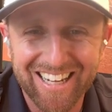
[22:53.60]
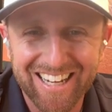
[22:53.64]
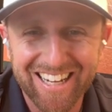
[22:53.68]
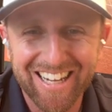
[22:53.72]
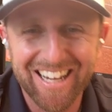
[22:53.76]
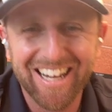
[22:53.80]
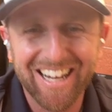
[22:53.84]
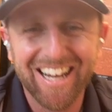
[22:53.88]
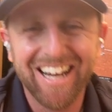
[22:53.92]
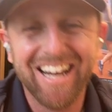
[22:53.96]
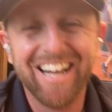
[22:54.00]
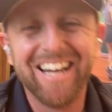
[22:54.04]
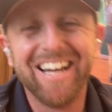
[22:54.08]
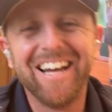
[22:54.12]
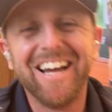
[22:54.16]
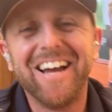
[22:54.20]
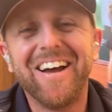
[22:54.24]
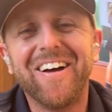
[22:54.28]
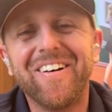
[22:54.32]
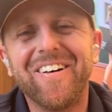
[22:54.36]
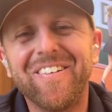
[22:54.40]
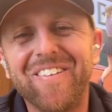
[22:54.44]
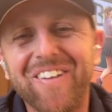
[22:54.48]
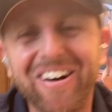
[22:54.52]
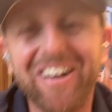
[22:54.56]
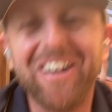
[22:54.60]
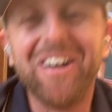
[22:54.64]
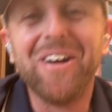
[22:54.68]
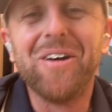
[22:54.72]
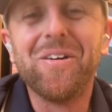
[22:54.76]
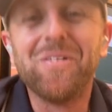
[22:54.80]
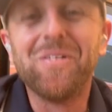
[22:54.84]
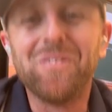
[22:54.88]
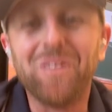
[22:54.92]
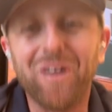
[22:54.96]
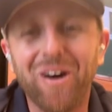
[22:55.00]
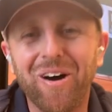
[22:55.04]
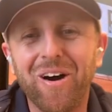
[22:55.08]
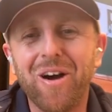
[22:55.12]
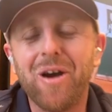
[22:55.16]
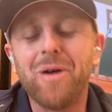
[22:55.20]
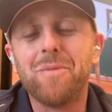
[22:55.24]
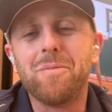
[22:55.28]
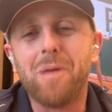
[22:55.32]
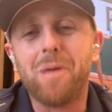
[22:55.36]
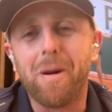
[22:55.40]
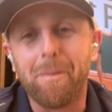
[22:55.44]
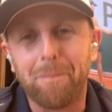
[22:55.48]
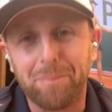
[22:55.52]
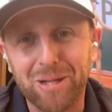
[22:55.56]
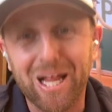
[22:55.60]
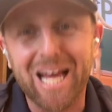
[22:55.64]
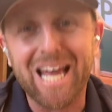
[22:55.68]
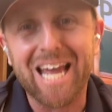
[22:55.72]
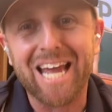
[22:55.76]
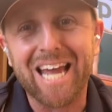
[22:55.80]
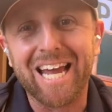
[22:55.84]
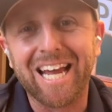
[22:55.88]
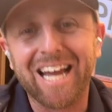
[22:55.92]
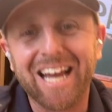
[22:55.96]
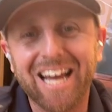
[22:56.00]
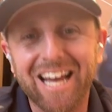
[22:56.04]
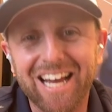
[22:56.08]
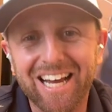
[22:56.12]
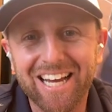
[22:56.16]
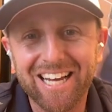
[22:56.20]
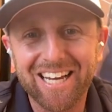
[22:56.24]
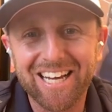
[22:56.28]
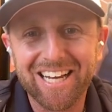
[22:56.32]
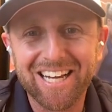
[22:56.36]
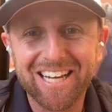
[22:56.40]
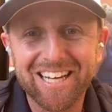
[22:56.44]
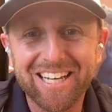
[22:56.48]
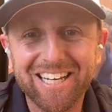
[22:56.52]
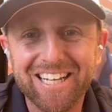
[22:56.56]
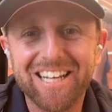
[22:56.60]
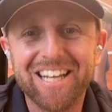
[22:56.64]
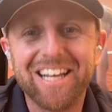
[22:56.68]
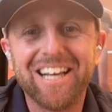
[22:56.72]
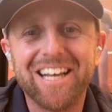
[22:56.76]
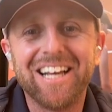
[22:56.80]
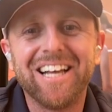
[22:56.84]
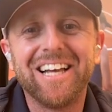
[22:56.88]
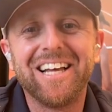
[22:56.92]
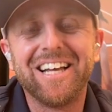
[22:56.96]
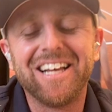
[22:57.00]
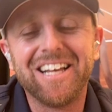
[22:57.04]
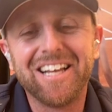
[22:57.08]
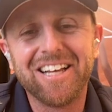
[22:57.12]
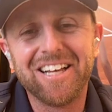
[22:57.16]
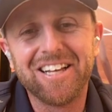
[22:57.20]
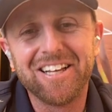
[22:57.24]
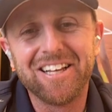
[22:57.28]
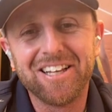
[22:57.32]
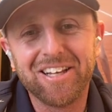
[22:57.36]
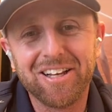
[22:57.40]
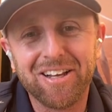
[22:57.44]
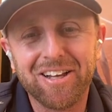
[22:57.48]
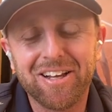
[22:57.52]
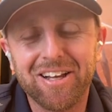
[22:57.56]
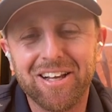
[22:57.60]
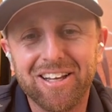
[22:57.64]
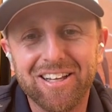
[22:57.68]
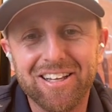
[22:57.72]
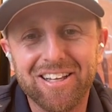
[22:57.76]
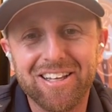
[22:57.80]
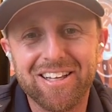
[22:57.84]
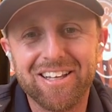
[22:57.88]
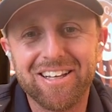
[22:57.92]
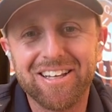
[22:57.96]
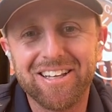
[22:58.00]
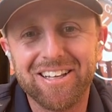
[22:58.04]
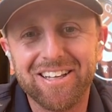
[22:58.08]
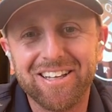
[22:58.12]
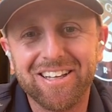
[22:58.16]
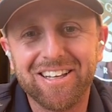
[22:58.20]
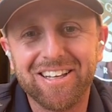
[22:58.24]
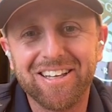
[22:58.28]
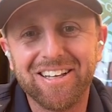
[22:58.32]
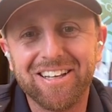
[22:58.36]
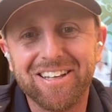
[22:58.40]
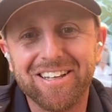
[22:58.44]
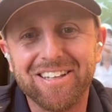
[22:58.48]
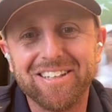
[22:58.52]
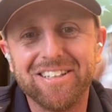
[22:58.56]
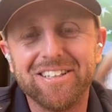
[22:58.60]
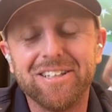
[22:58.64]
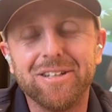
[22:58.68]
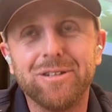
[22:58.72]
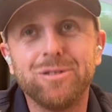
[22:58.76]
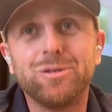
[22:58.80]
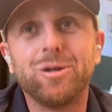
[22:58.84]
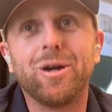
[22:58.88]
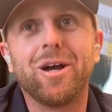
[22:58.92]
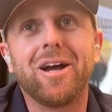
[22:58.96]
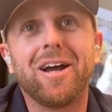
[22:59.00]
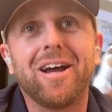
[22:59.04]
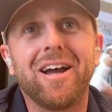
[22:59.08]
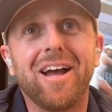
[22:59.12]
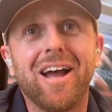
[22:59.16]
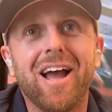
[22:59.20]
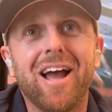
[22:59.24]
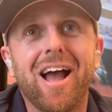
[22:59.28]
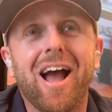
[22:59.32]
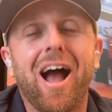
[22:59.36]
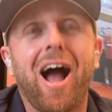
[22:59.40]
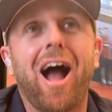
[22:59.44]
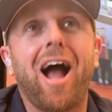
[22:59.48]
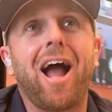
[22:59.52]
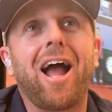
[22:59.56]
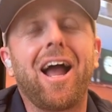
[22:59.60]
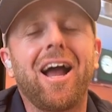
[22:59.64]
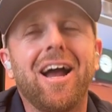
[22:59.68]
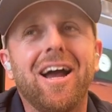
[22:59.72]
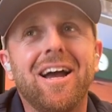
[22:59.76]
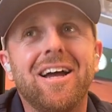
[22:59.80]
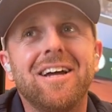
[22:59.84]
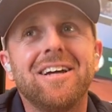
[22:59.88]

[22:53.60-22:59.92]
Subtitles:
What, the practice or the playing? Because playing. I remember you up 3-0 against Nadal.